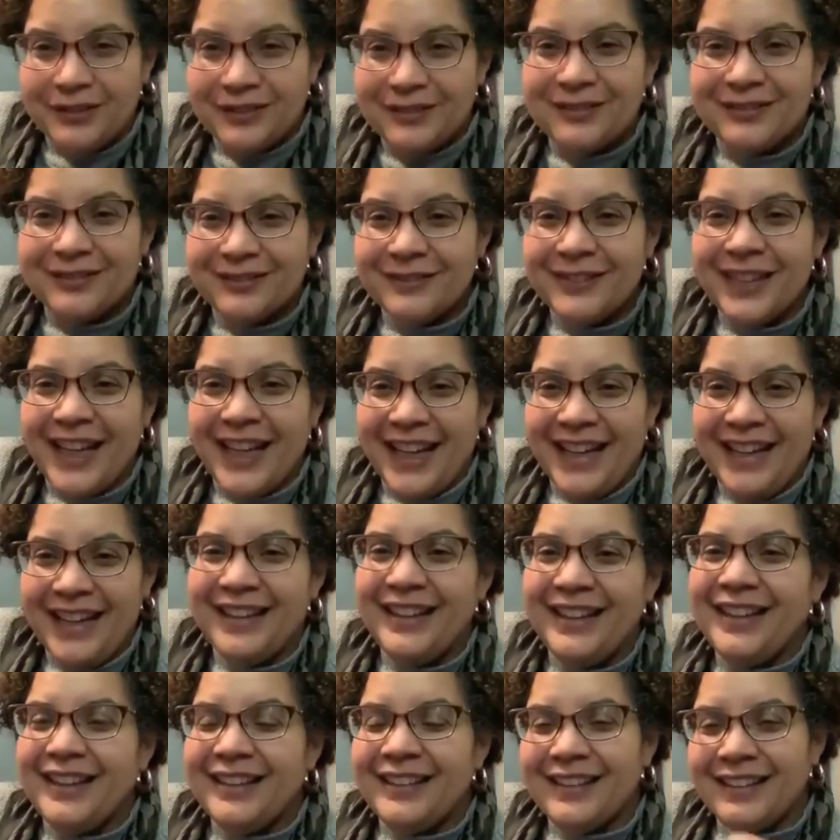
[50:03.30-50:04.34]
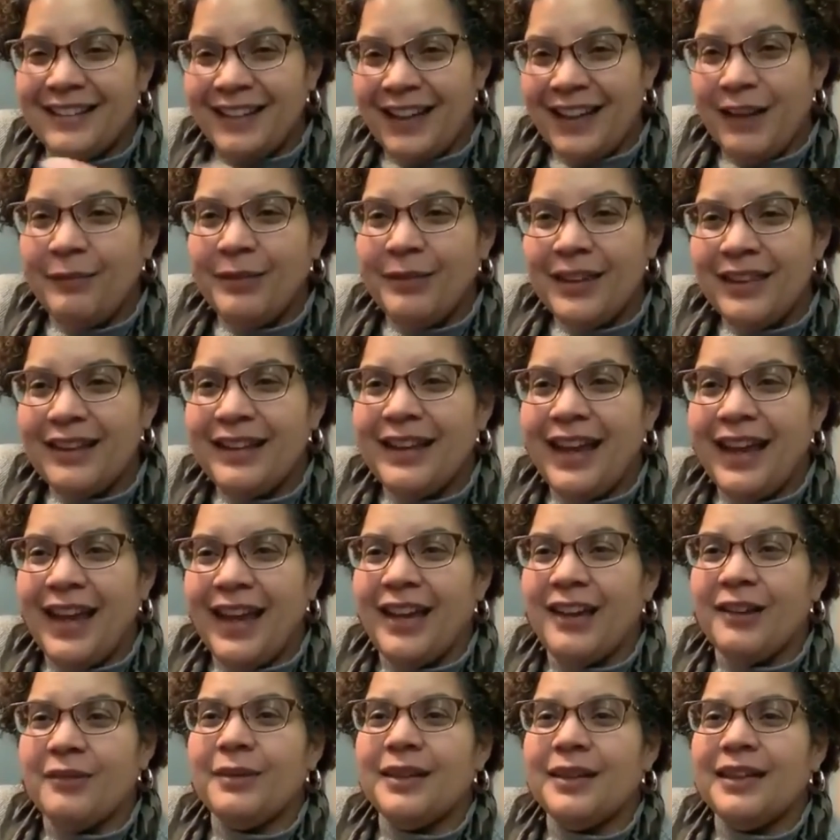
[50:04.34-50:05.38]
Okay, the name of the
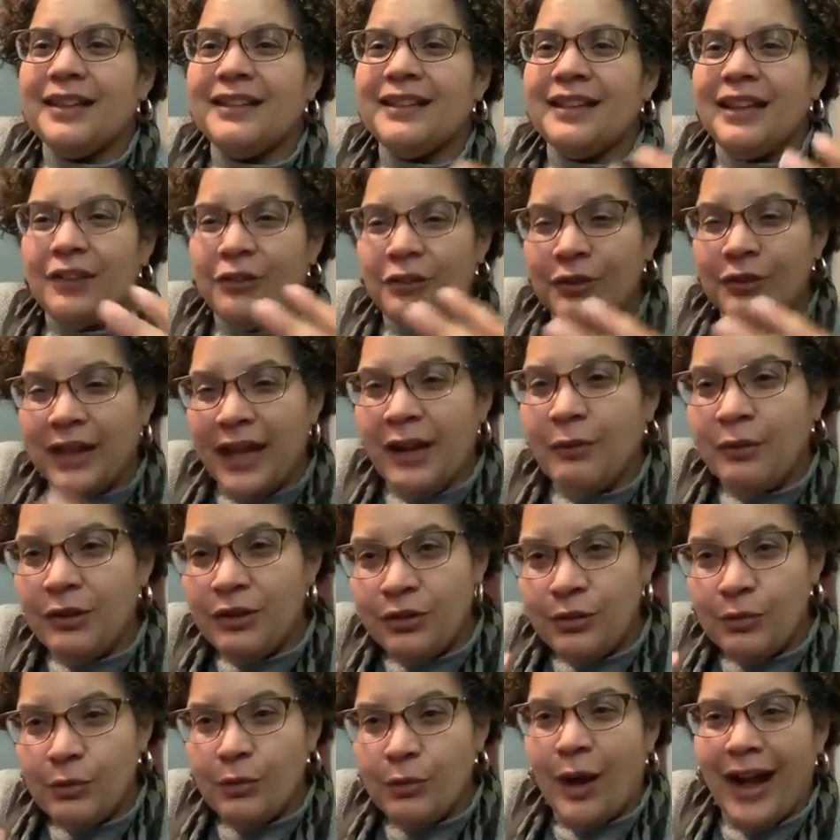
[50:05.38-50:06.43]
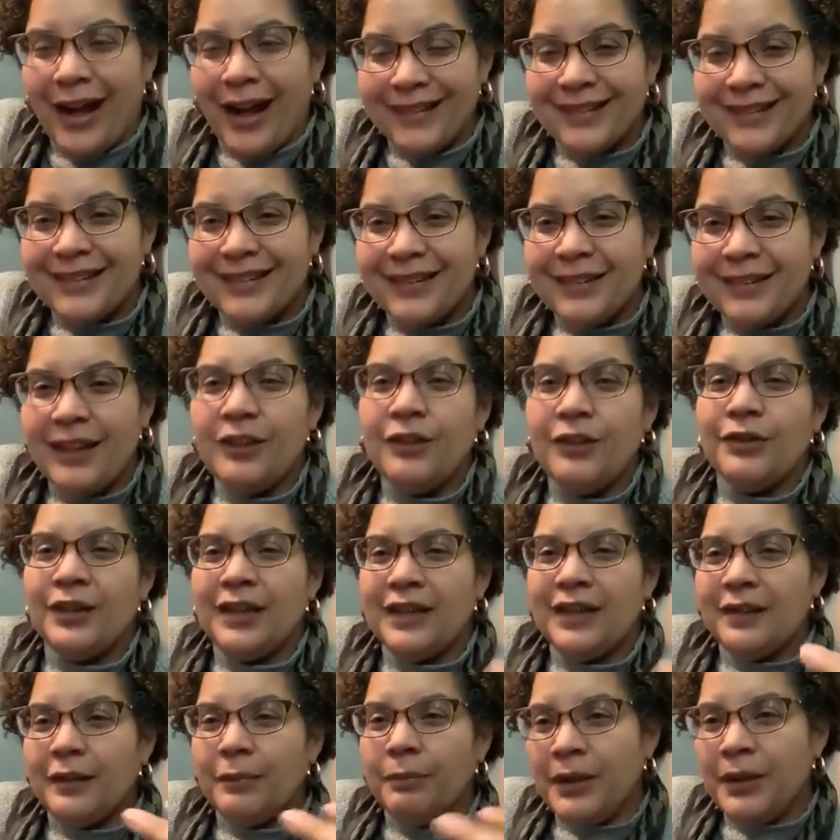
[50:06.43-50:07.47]
game is that you get what you want, and you need
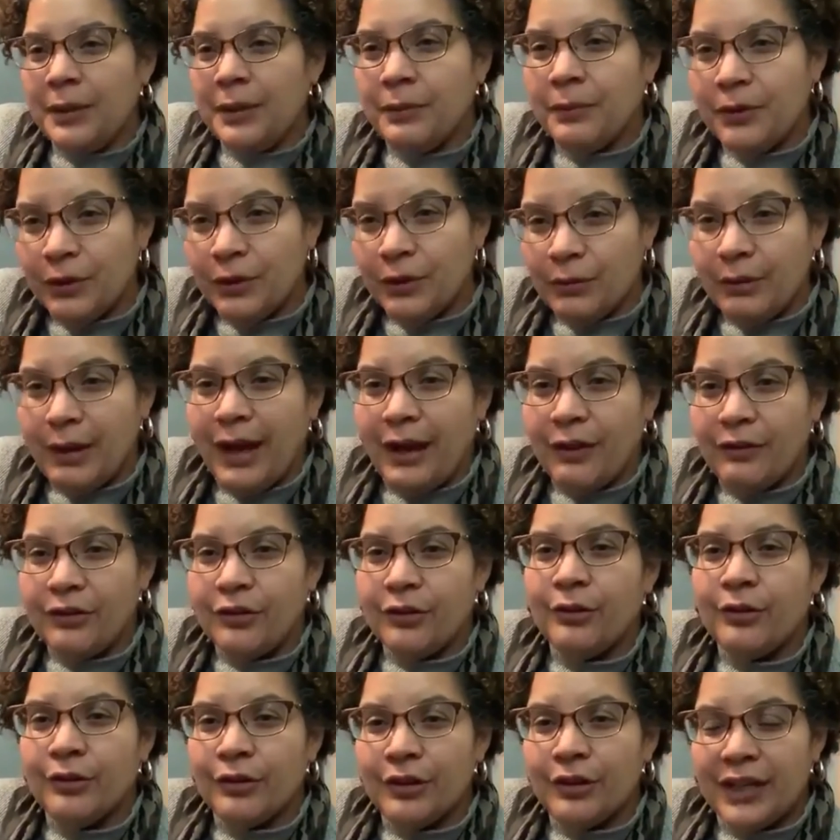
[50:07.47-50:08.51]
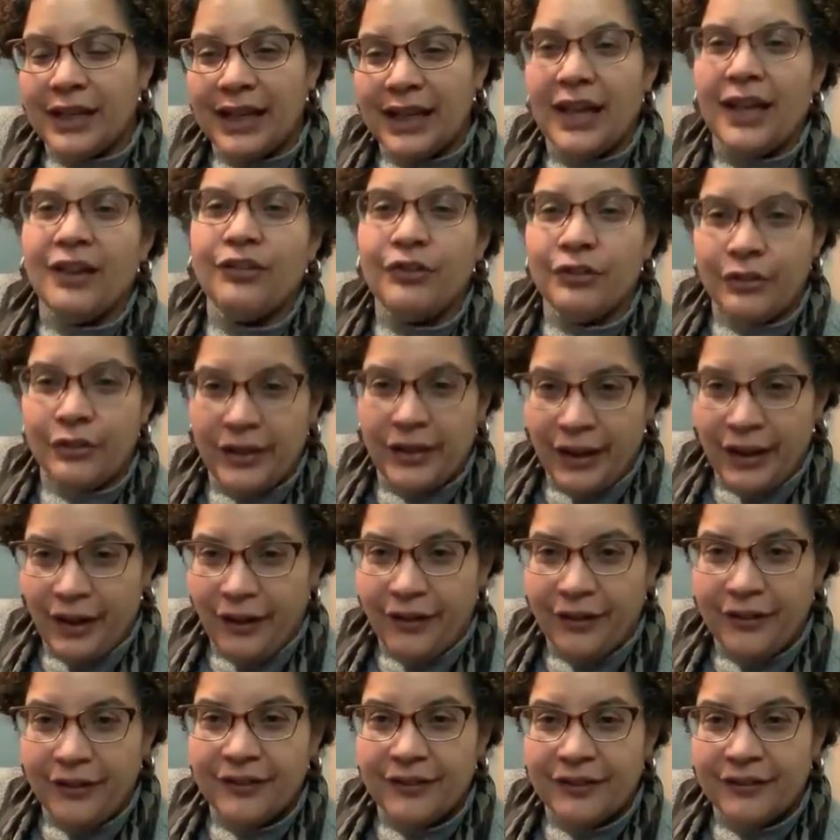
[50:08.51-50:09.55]
the people around you who are going to get you
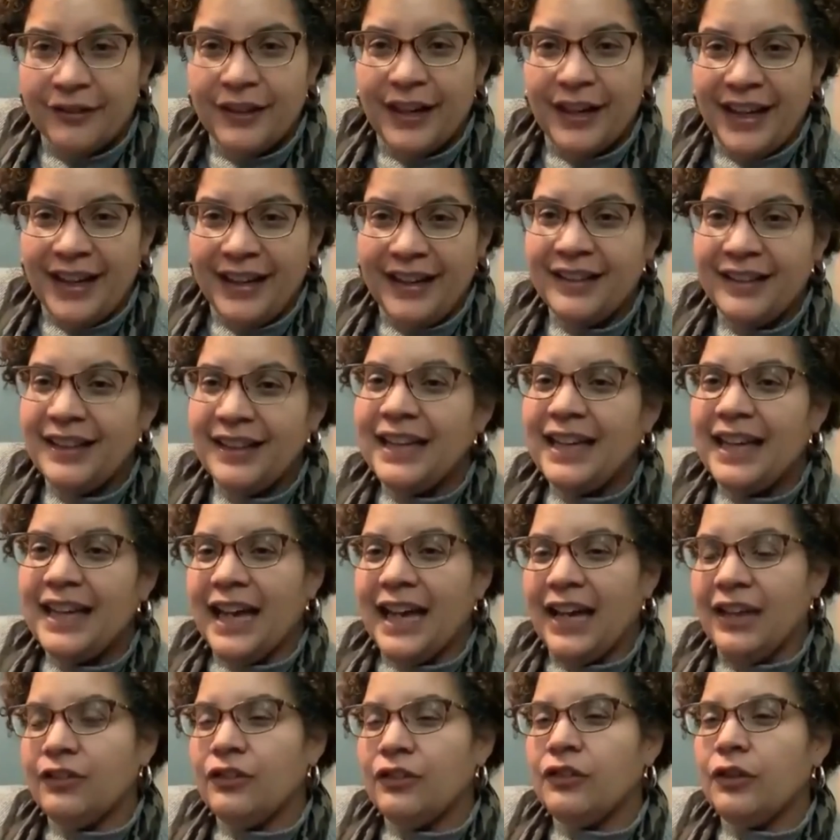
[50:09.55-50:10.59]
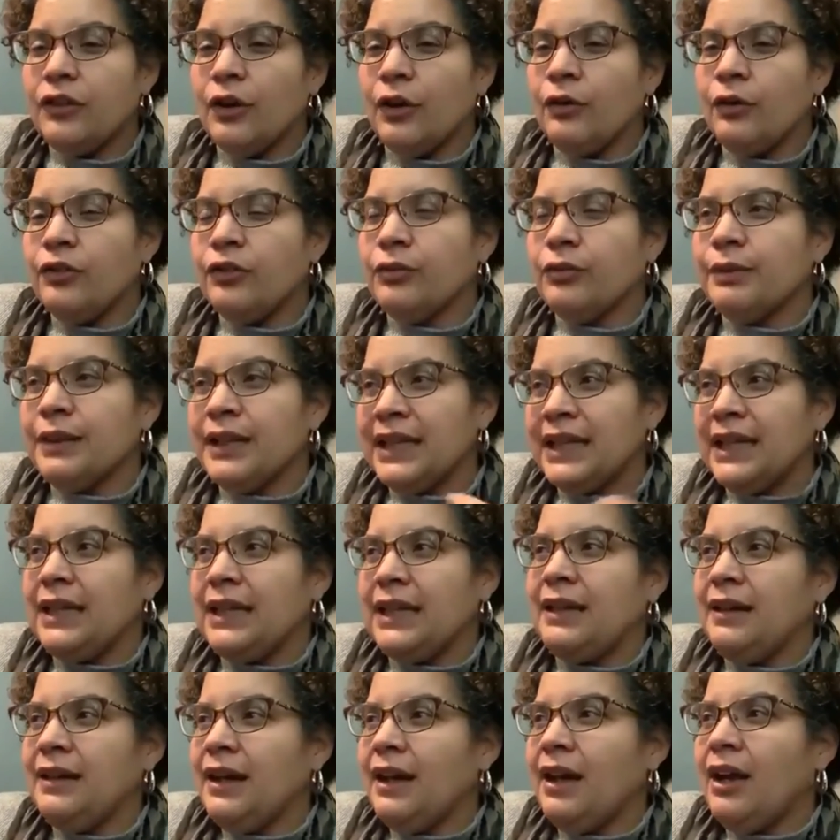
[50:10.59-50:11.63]
there. Okay, and so to really
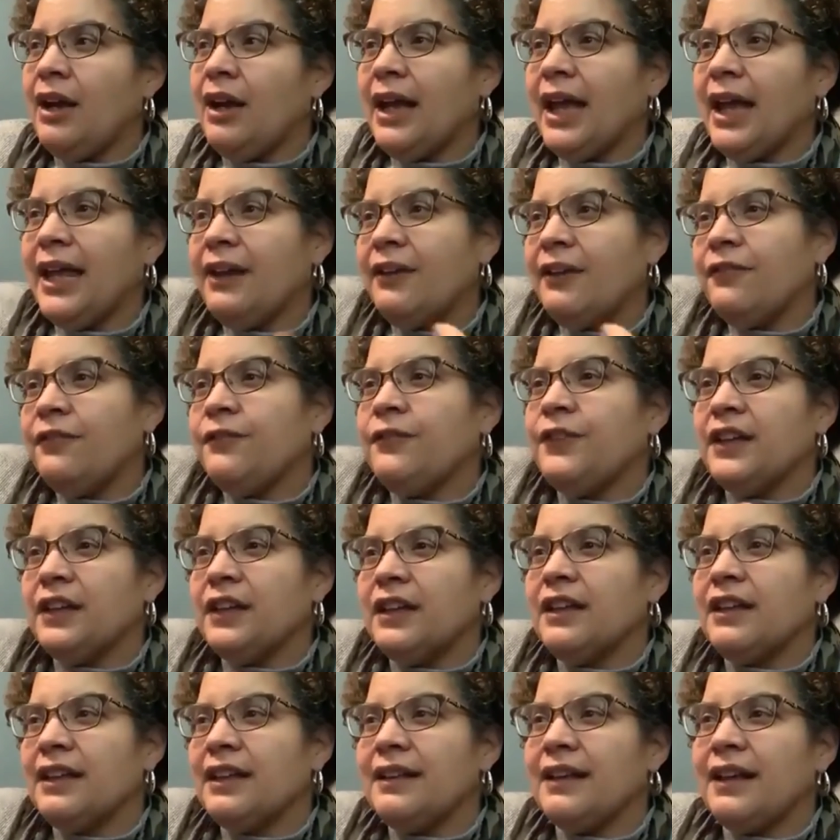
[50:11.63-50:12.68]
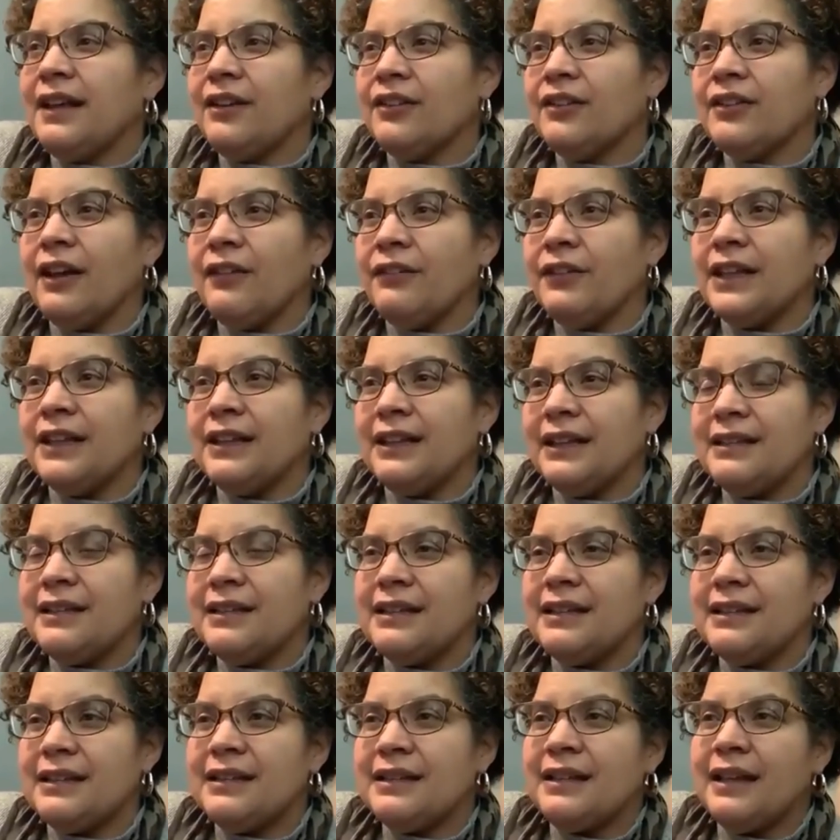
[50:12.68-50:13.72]
kind of feel in yourself that this